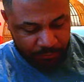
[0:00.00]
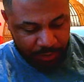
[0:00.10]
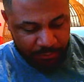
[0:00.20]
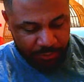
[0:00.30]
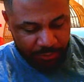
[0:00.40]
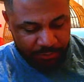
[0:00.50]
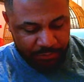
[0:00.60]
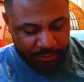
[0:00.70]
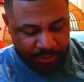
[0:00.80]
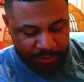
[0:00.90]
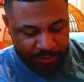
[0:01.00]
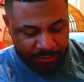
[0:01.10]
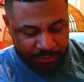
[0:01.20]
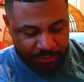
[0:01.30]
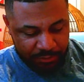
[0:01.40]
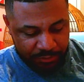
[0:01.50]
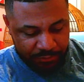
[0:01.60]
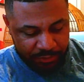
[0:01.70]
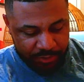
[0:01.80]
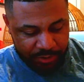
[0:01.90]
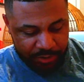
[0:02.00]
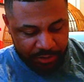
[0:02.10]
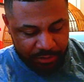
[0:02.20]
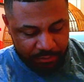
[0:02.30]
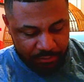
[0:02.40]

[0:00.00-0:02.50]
I'm real iffy with this one. I'm trying to figure this shit out.